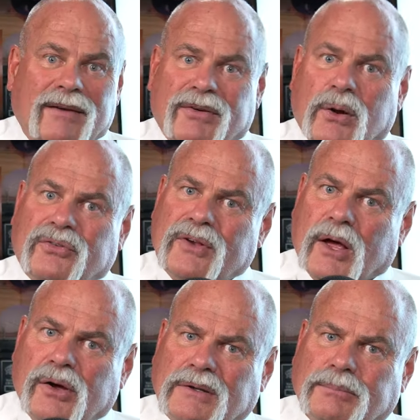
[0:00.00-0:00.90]
even though it's
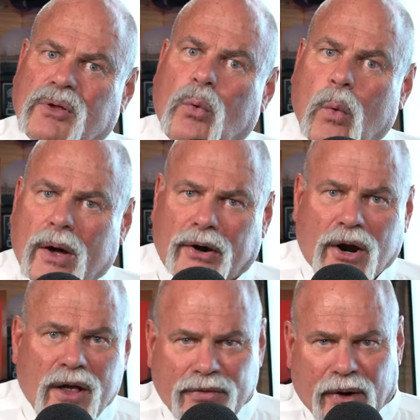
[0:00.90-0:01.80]
not hooked up to the
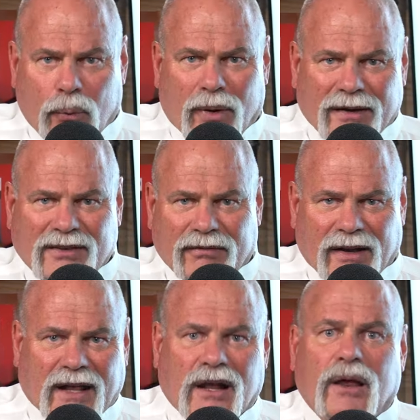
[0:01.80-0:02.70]
water, they're
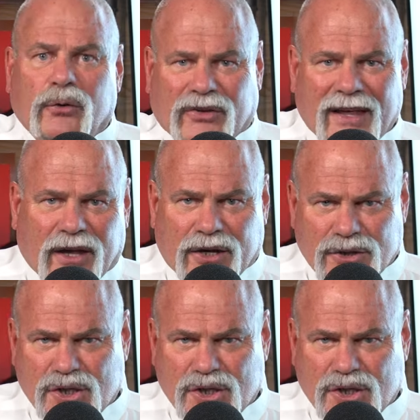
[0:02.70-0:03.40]
relatively close. It could